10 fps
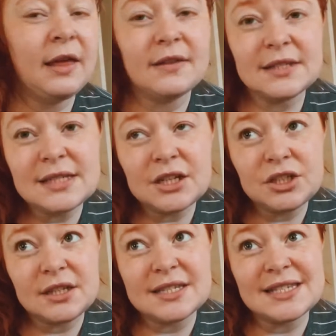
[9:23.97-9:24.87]
This is
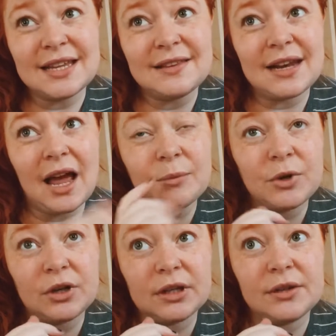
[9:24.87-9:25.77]
actually the scent that I'm
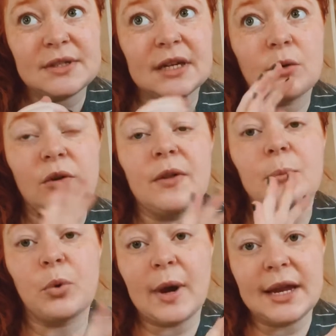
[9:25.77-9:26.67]
currently using, or the
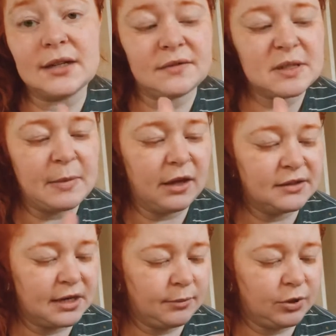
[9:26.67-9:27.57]
brand of smells
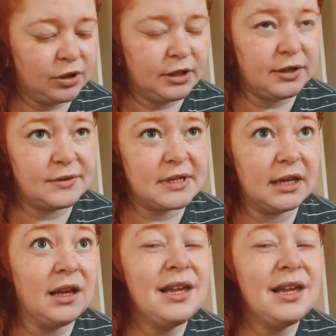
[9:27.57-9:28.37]
that I'm currently using.